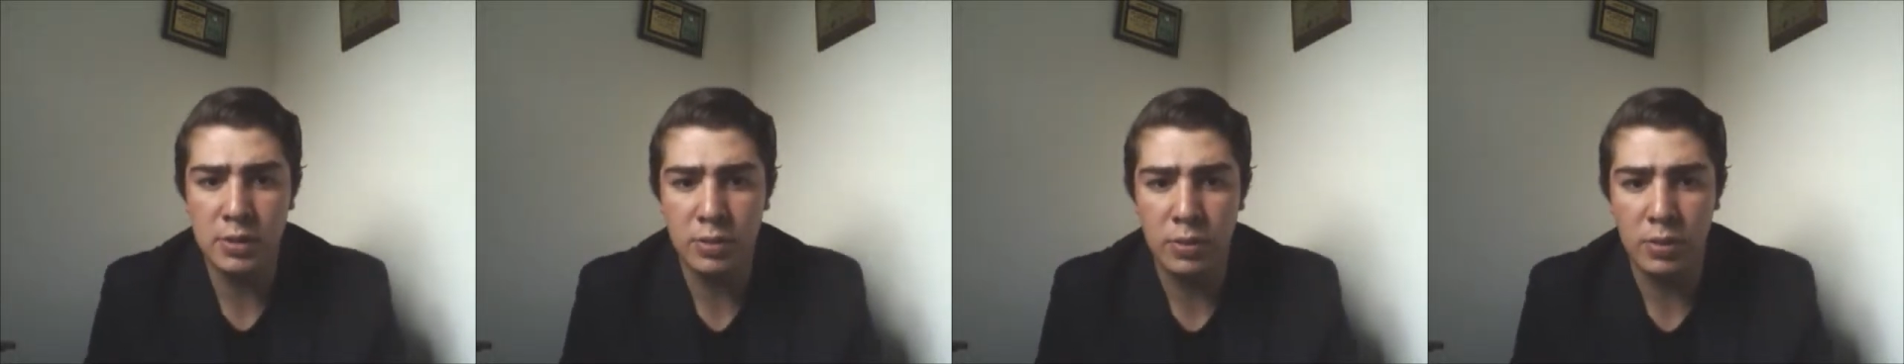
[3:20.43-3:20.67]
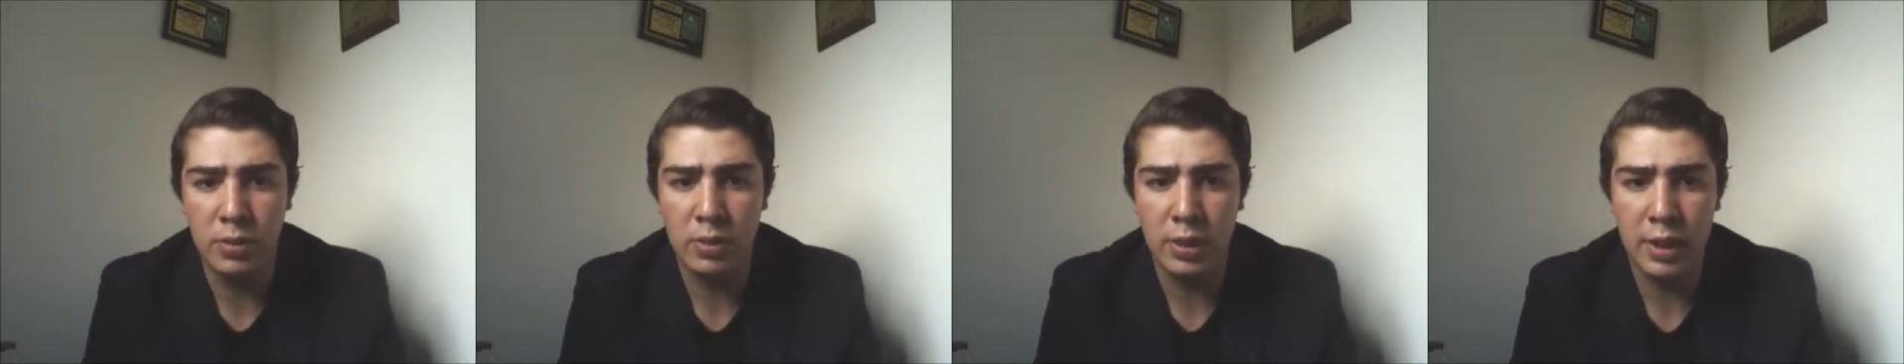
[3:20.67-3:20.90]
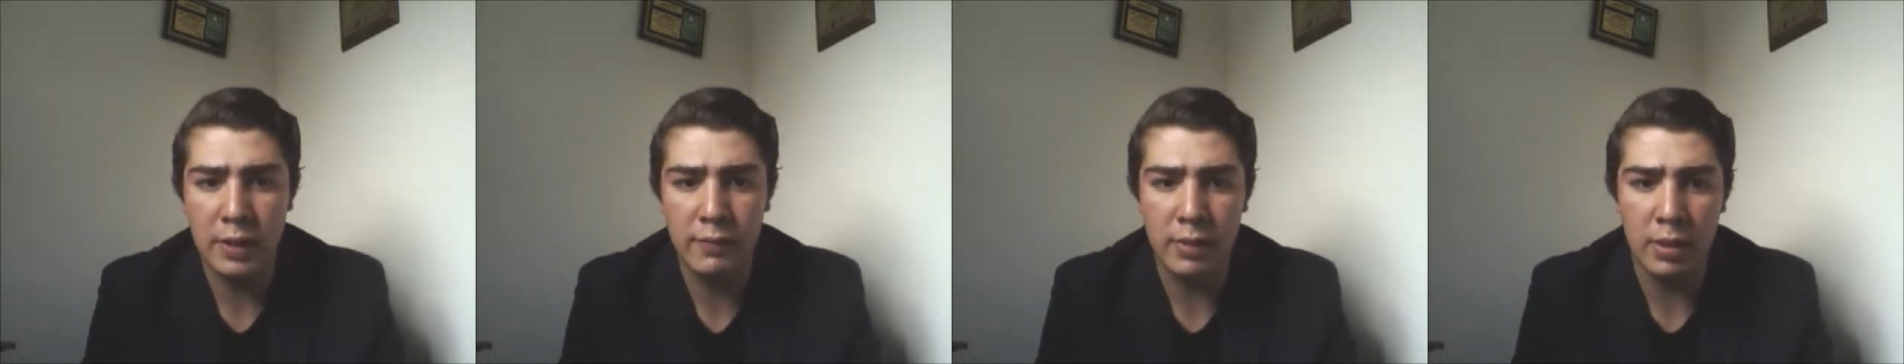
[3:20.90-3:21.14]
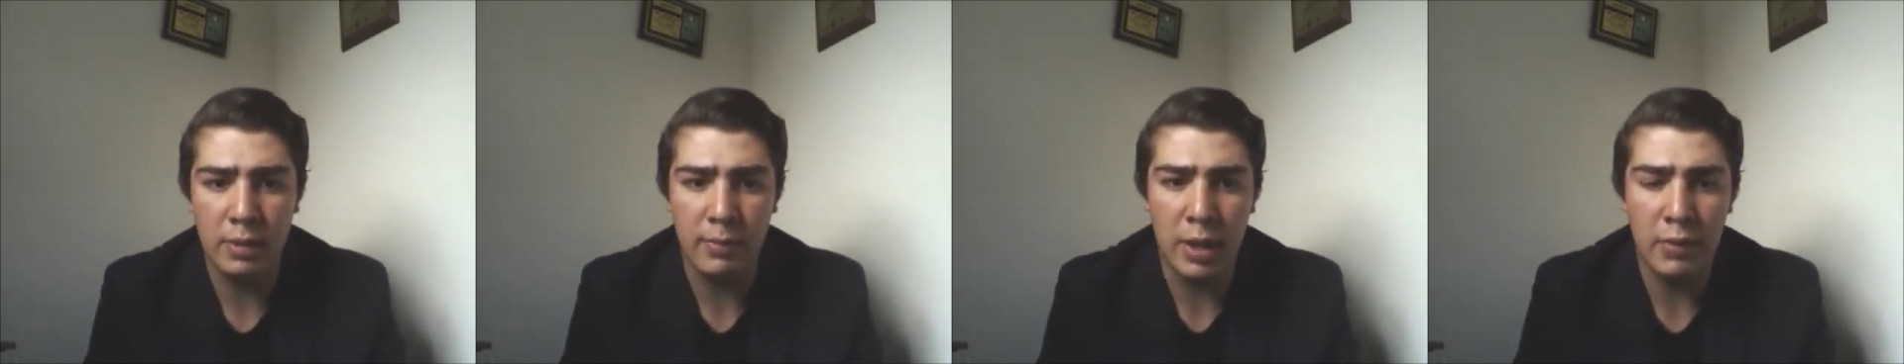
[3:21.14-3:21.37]
to live
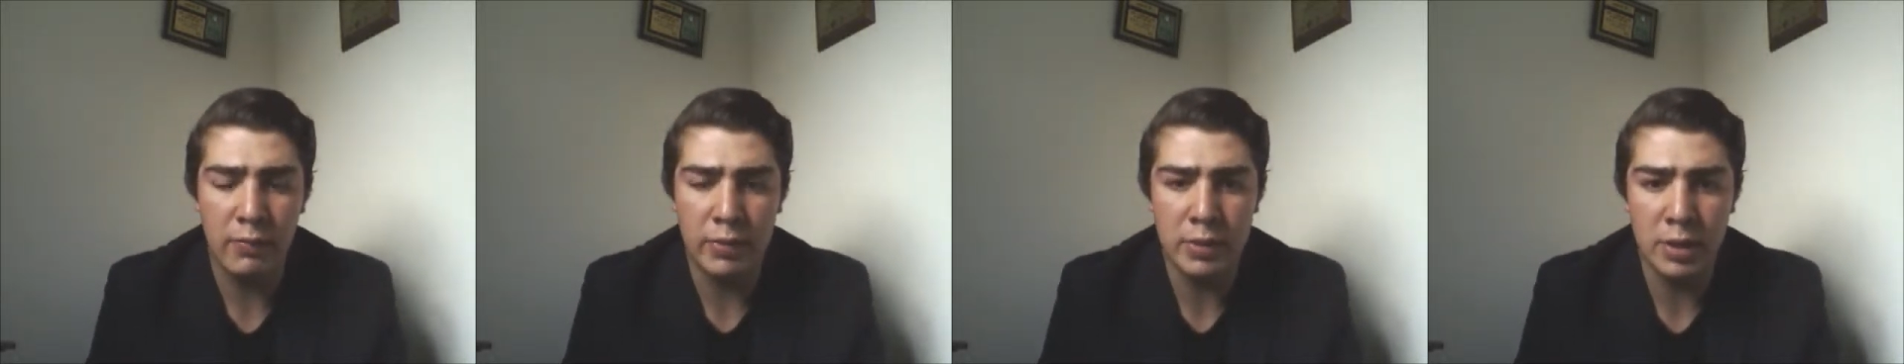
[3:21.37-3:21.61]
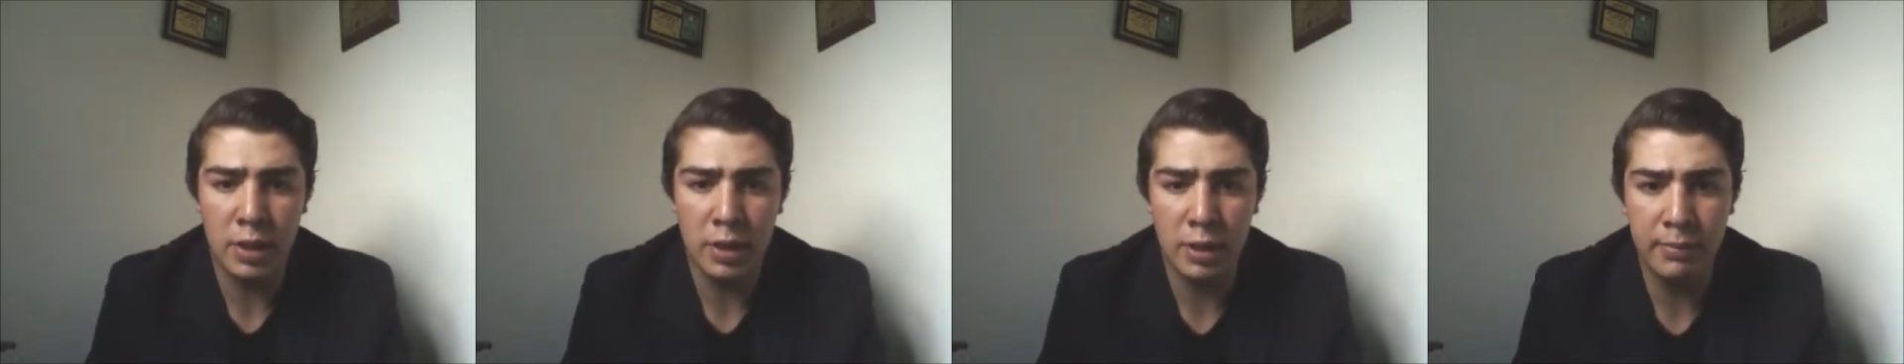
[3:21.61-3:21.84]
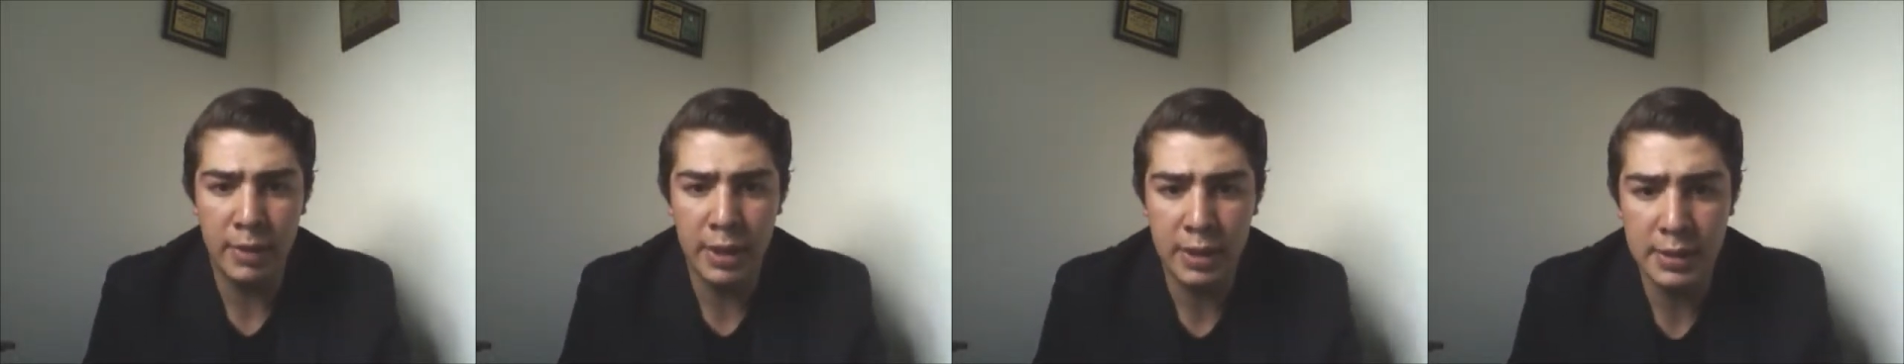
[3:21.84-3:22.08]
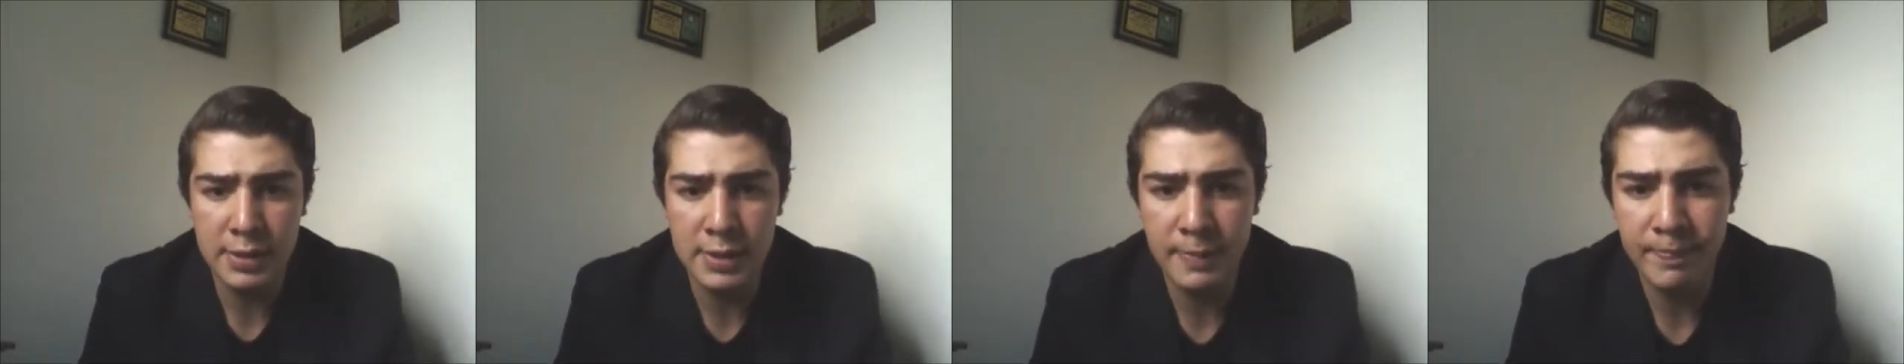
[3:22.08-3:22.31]
in my
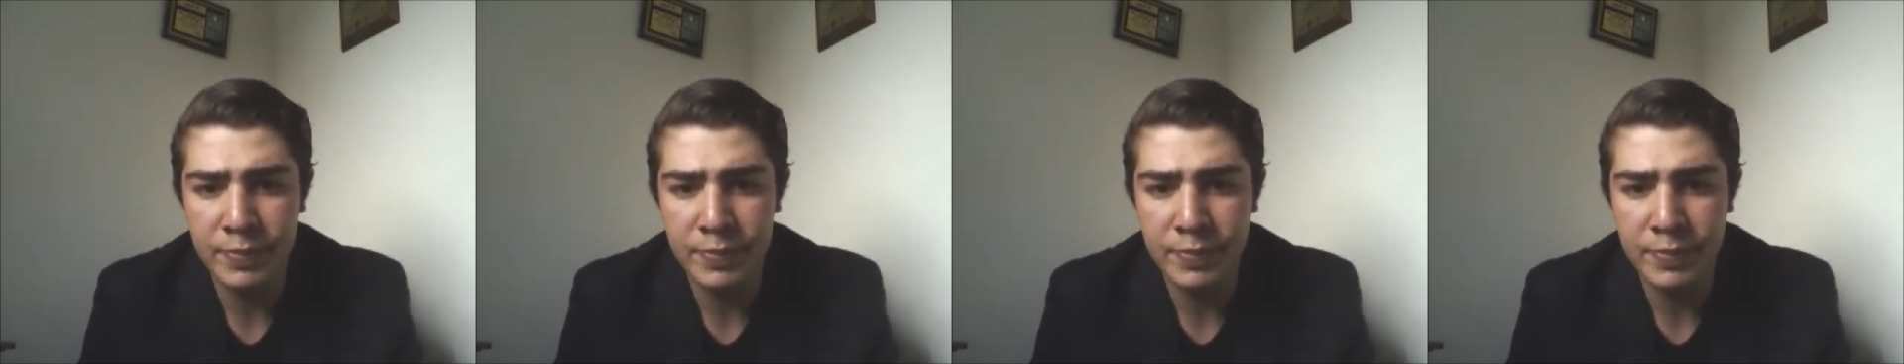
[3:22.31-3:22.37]
retirement.